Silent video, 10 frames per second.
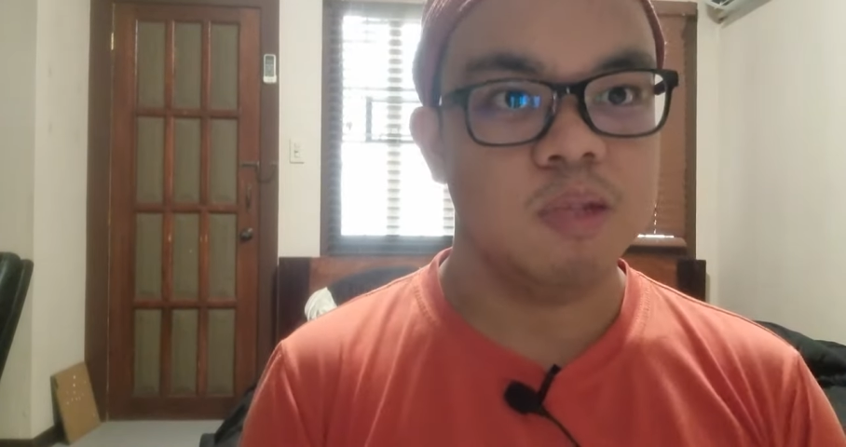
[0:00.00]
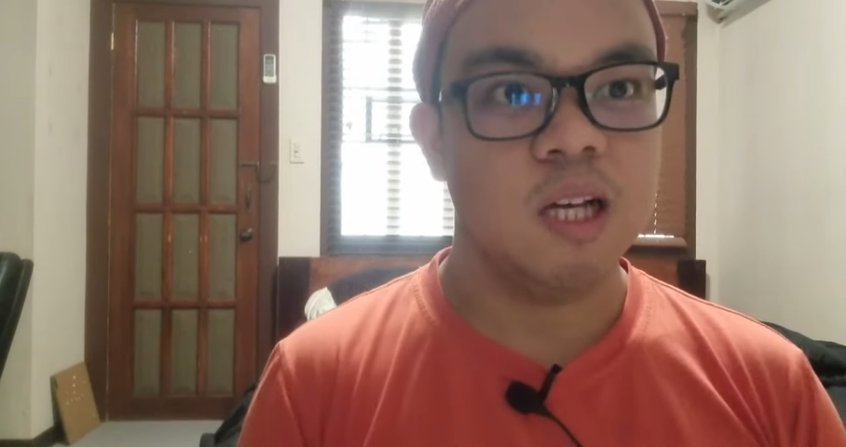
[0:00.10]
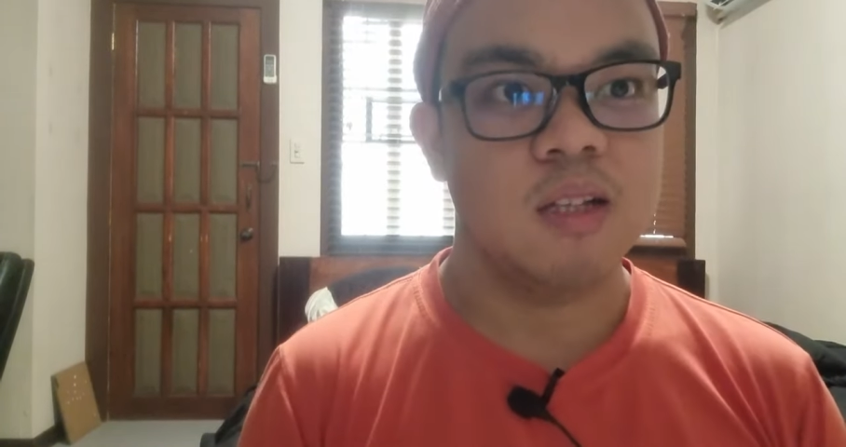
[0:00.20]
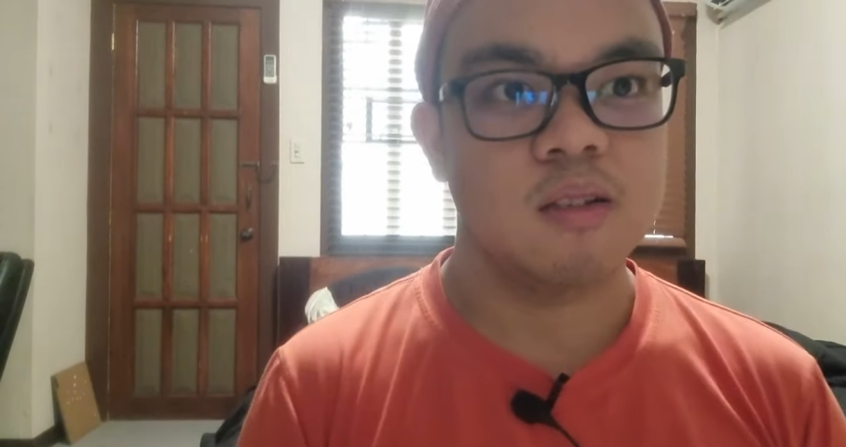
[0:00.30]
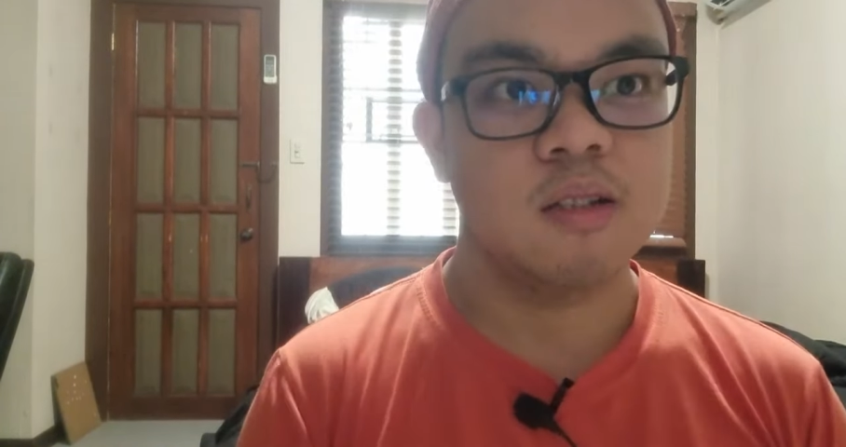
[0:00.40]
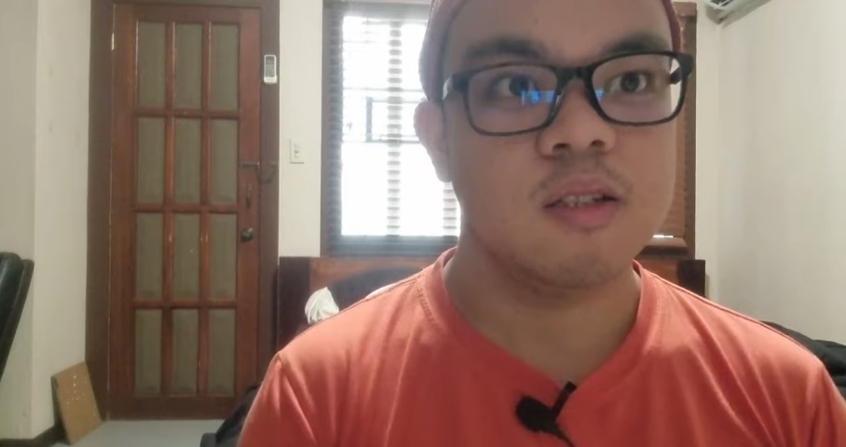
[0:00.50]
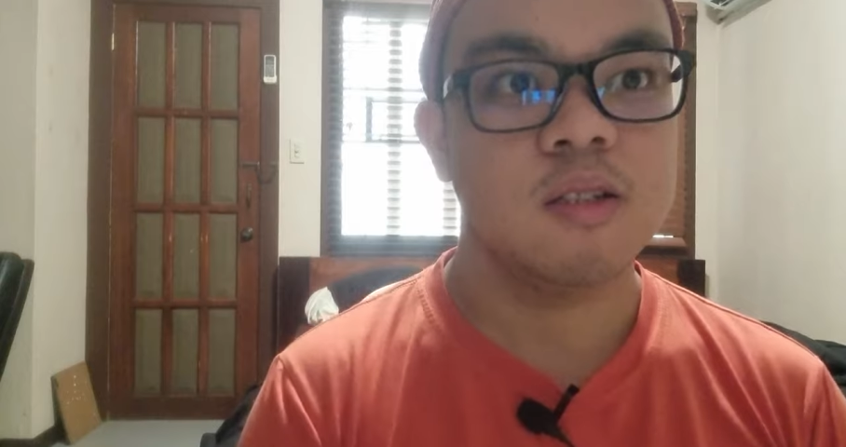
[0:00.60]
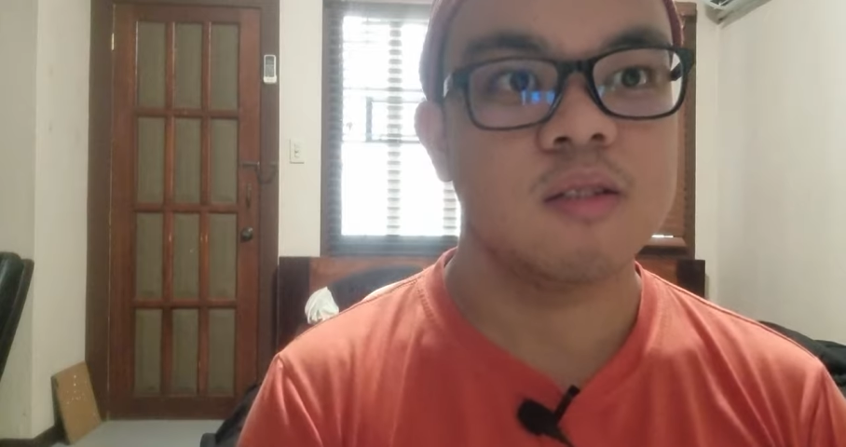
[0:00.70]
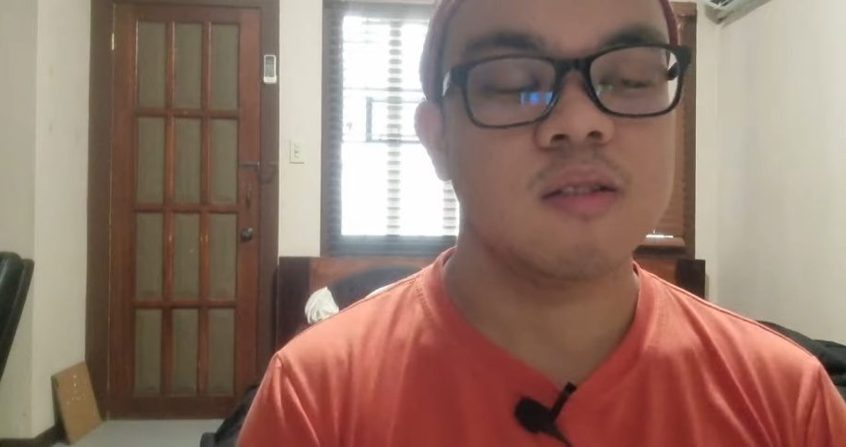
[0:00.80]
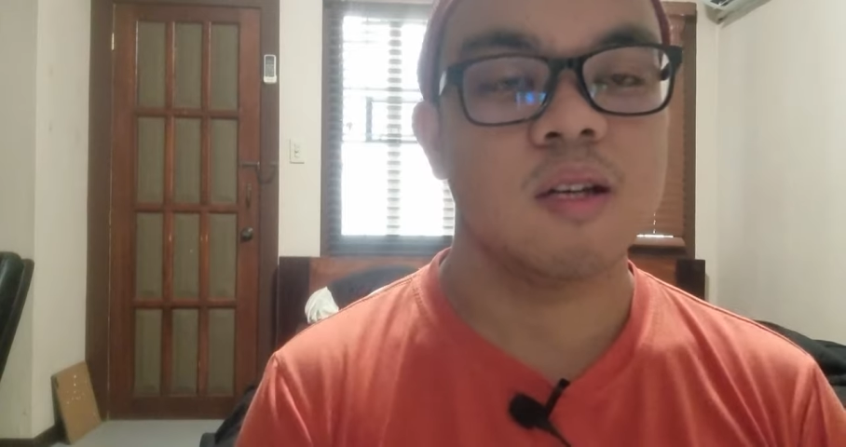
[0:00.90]
planner
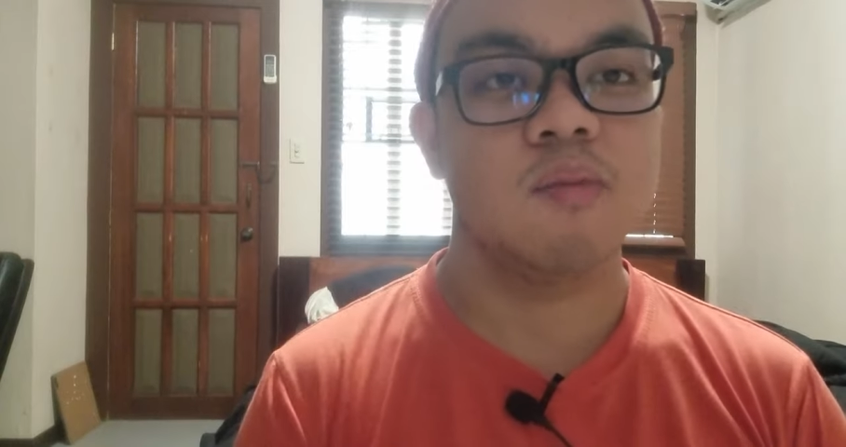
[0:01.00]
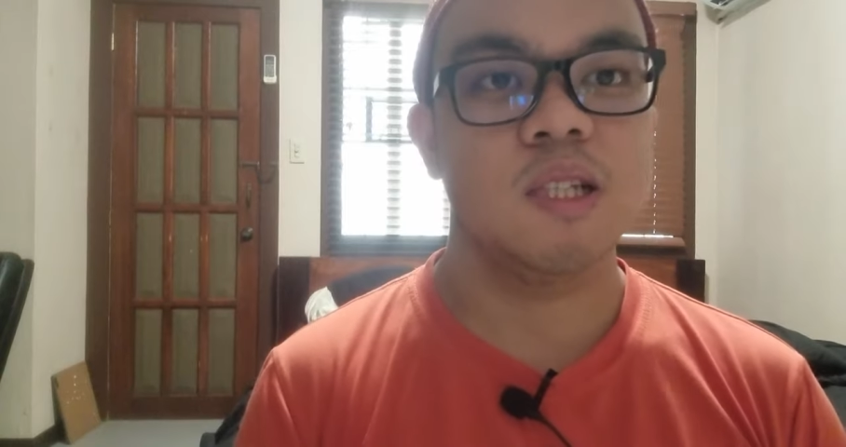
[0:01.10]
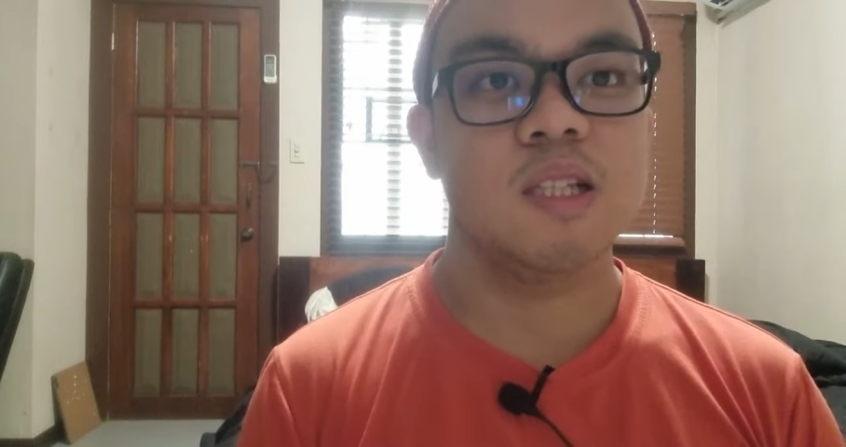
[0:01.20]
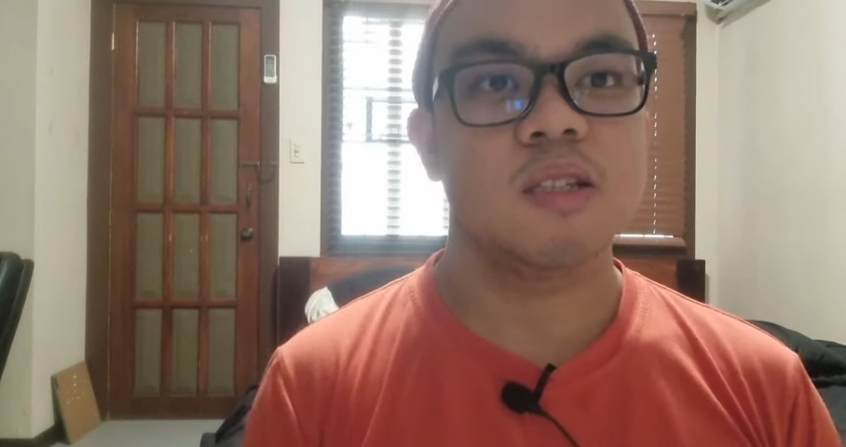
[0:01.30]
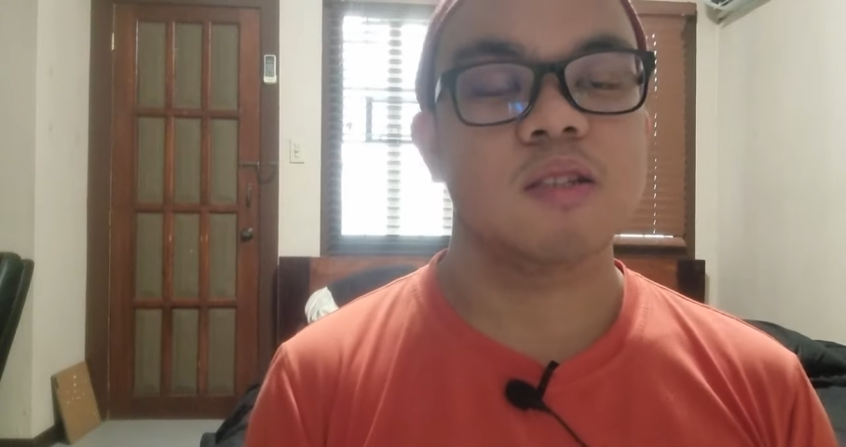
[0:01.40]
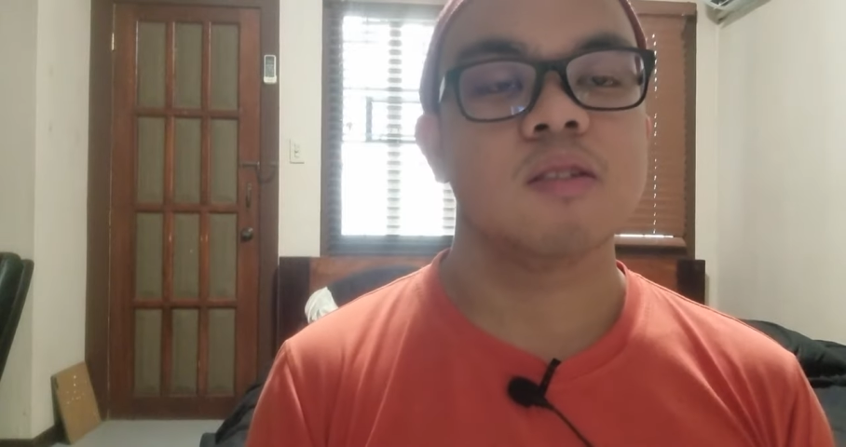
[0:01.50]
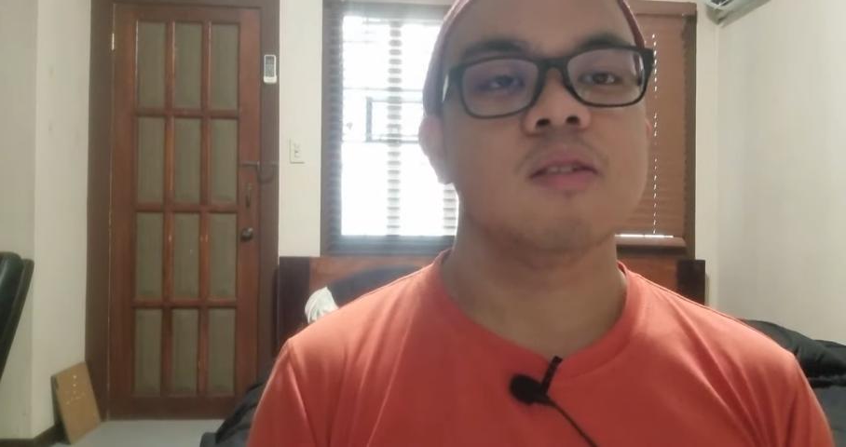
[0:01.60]
I mean it's